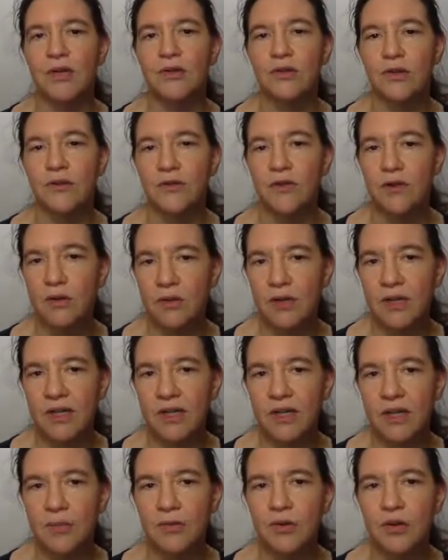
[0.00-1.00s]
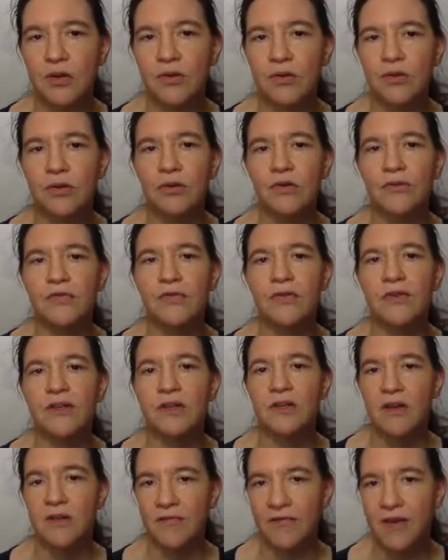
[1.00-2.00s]
So if you're looking at an elliptic curve,
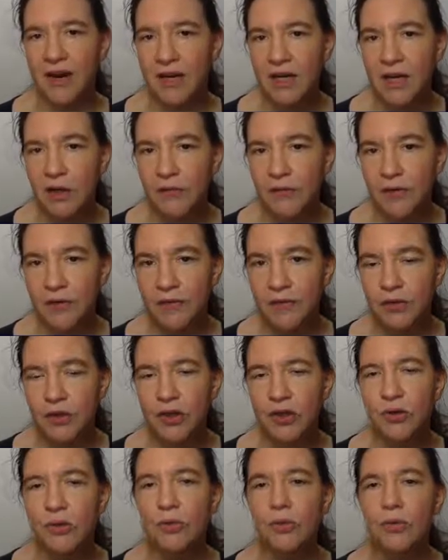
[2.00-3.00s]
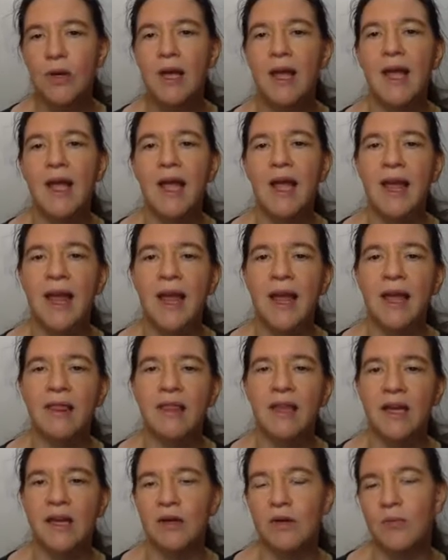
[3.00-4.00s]
defined over FQ,
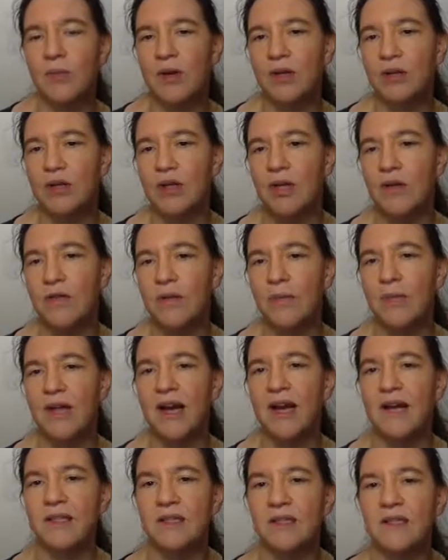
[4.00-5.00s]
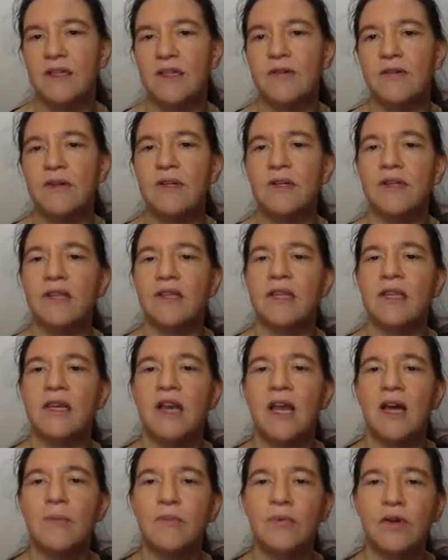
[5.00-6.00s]
and then, well, you know from the Hasse interval, the
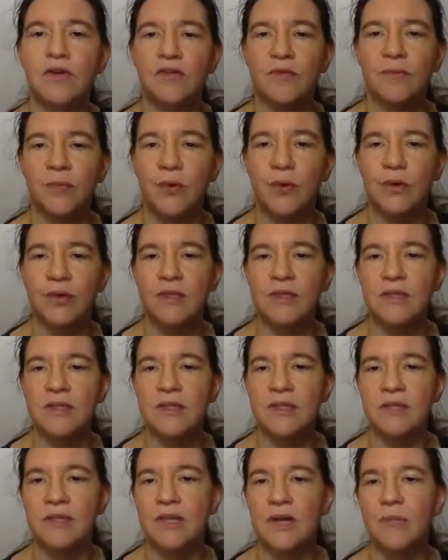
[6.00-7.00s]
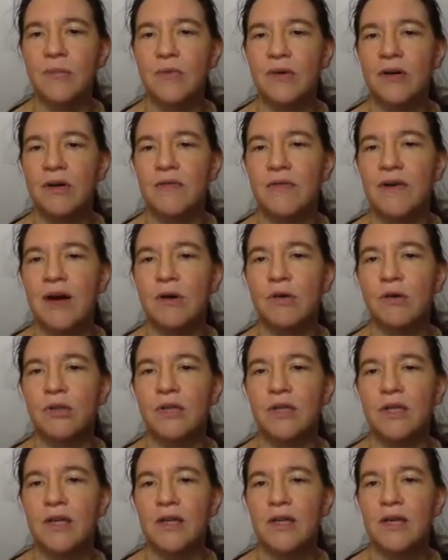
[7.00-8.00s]
number of points is somewhere
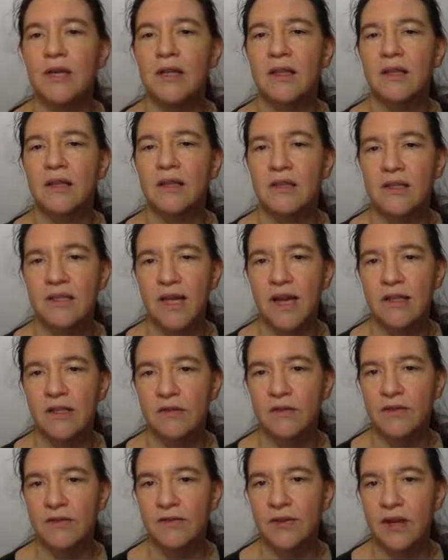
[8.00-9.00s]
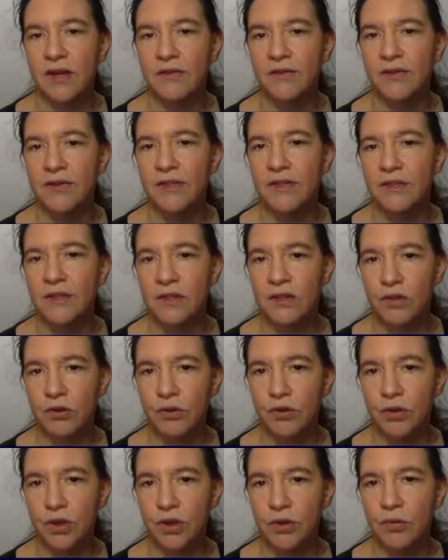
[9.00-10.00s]
around the size of the fine field,
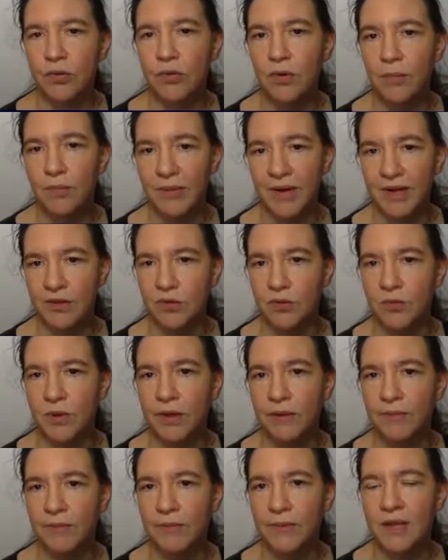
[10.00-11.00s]
so Q plus 1.